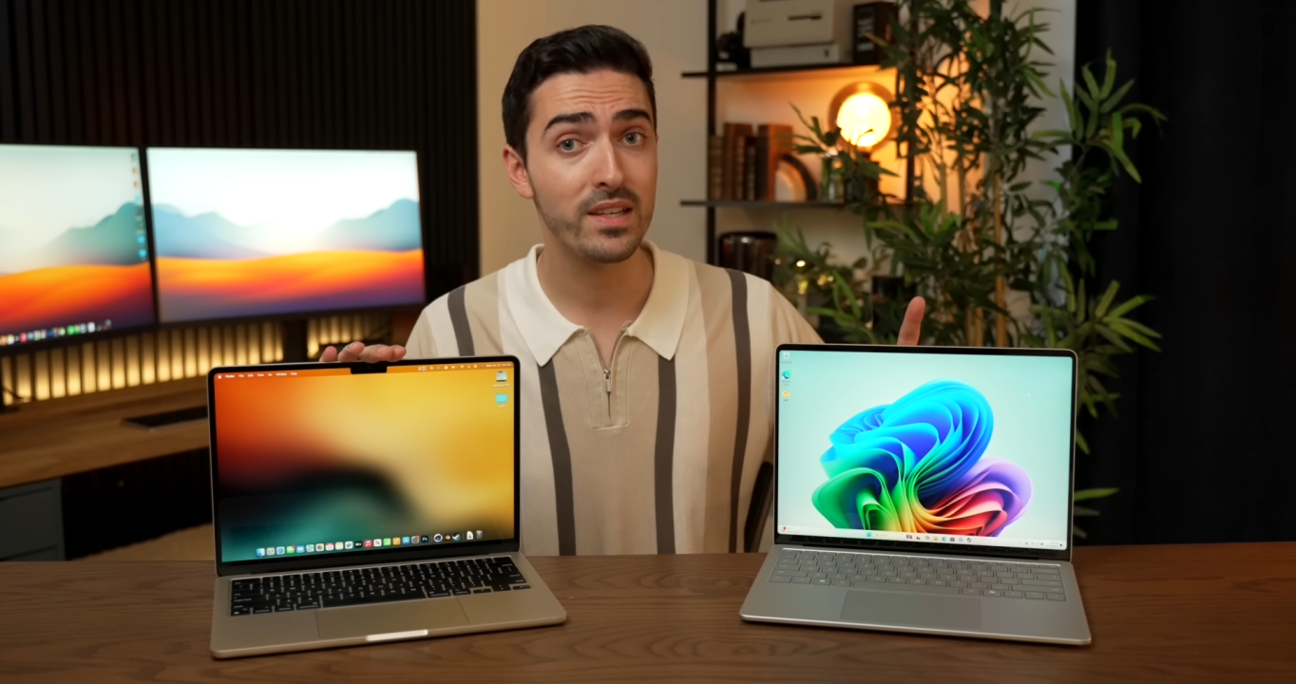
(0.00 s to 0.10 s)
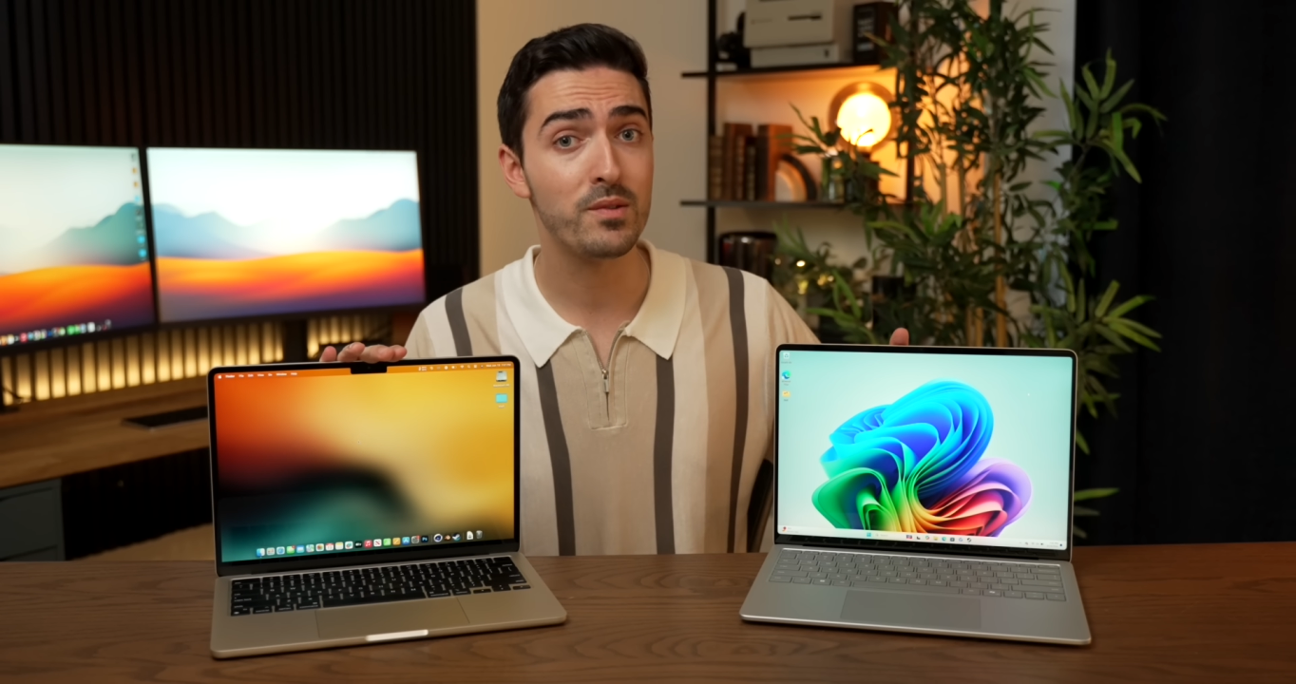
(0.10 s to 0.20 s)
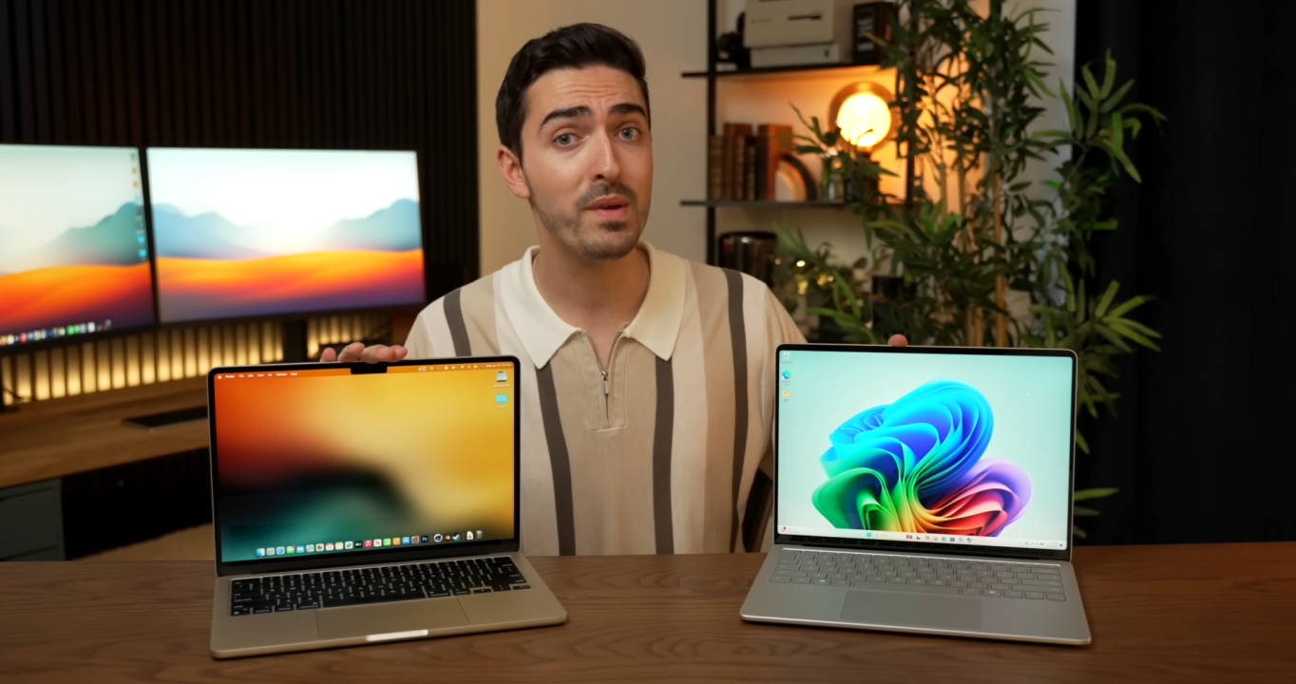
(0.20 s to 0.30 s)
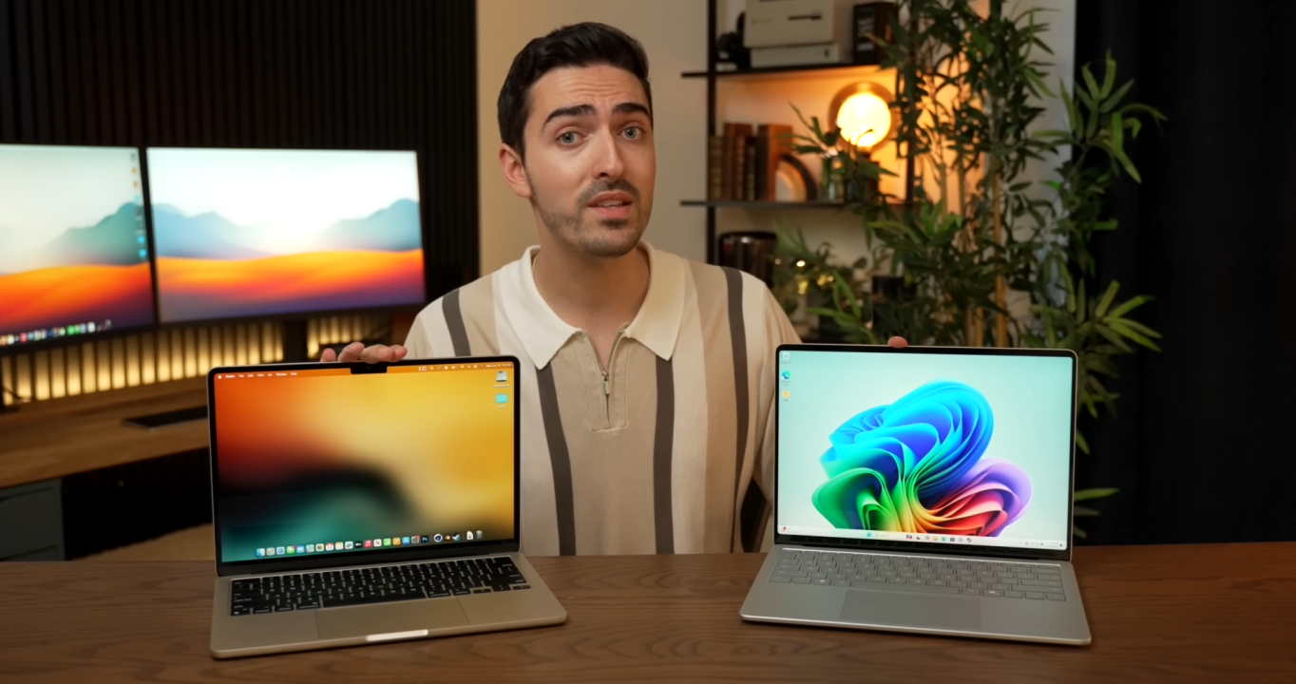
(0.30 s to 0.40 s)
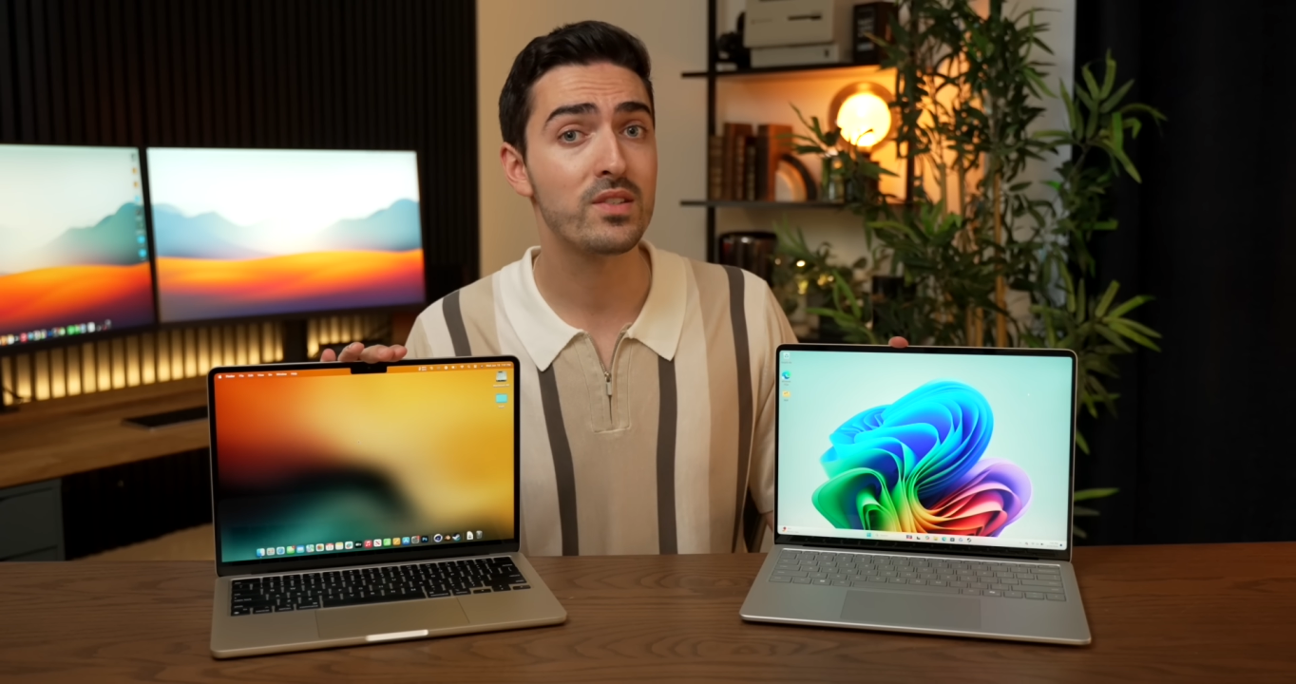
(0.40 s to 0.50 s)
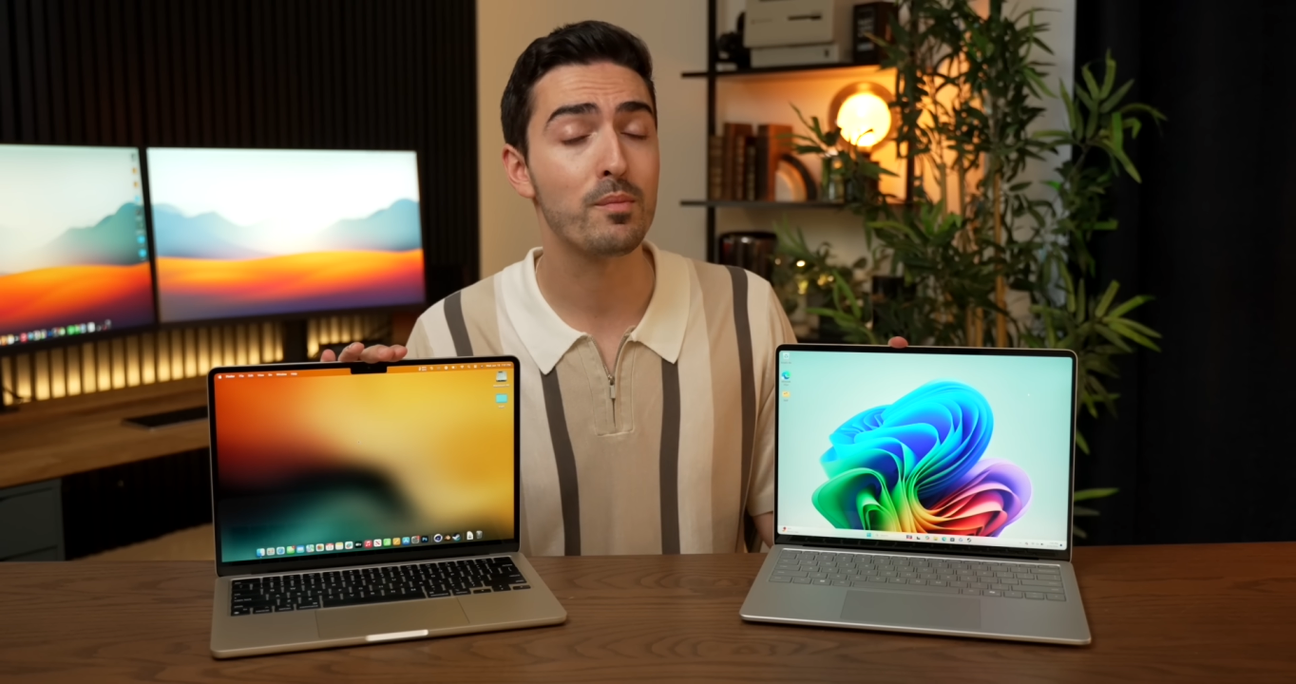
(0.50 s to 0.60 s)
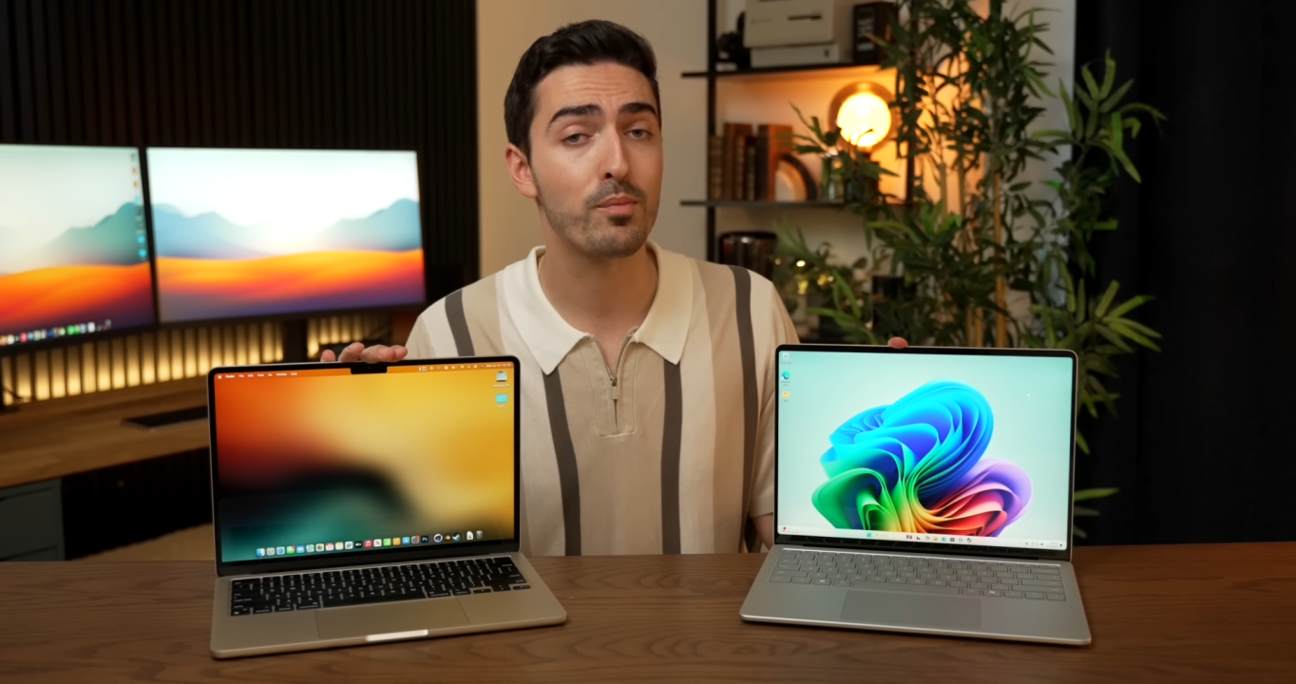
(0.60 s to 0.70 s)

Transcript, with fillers: has made some